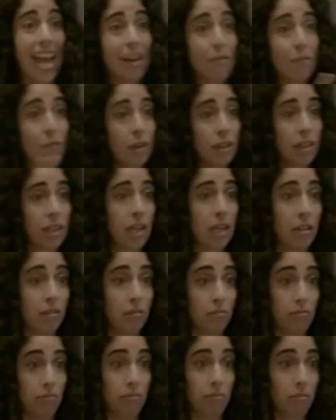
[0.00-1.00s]
Everything.
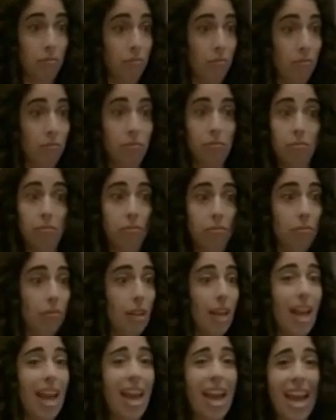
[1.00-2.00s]

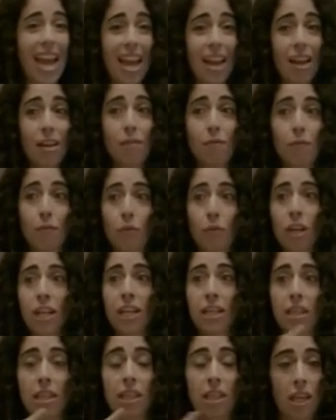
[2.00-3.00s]

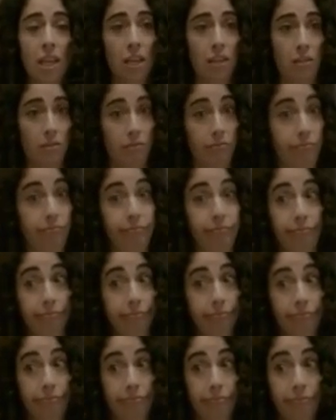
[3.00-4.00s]
Everything.
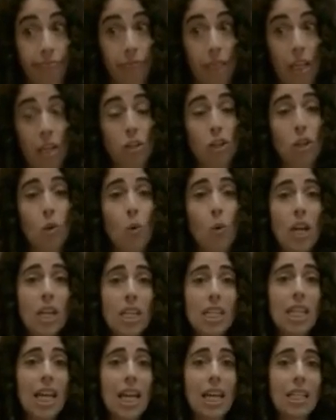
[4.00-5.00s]
So what
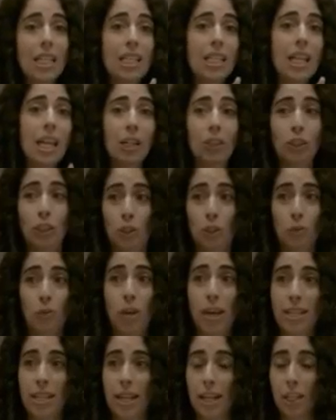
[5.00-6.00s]
does that tell
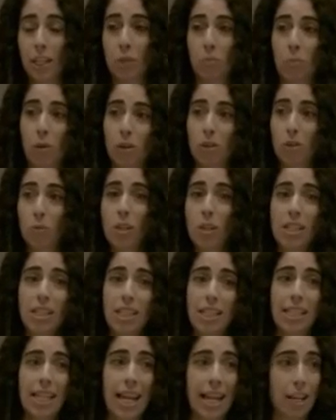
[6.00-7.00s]
you as experts? What's
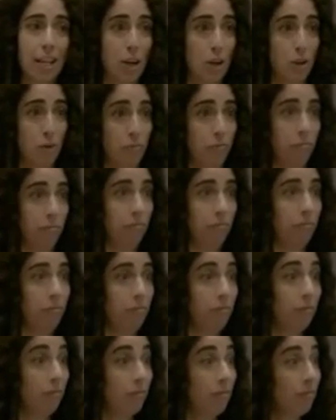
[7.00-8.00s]
the take home?
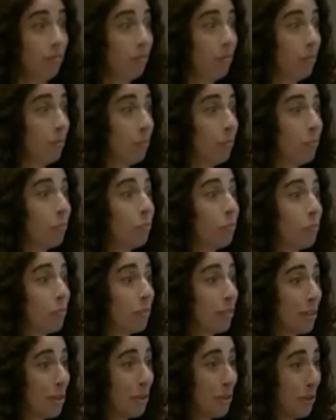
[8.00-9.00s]
Don't write some
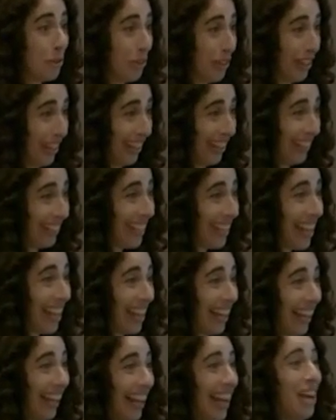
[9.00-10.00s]
crazy letter
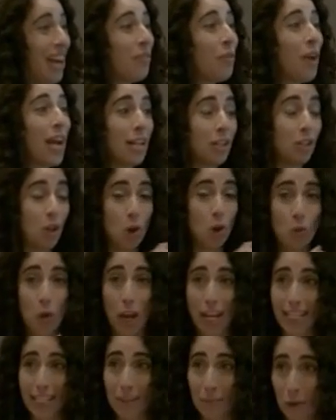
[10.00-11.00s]
to the editor. Right. Don't
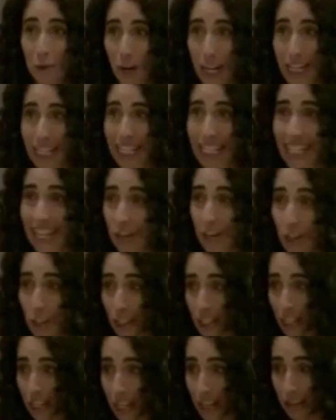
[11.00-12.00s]
write some crazy letter
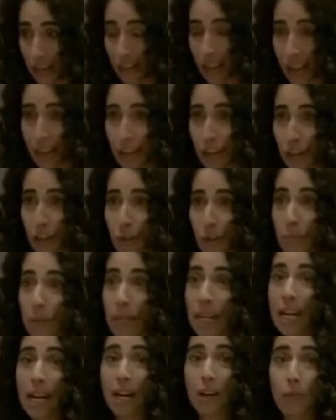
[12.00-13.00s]
to the editor.
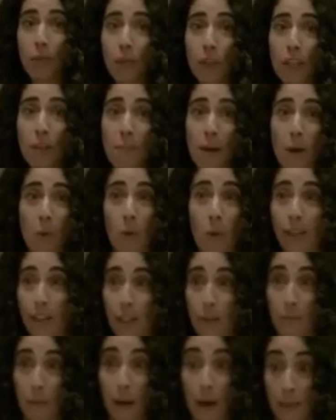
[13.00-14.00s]
Be careful about
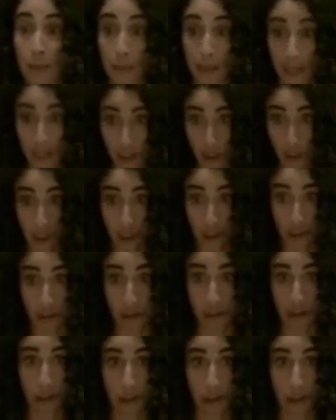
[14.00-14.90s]
what you publish.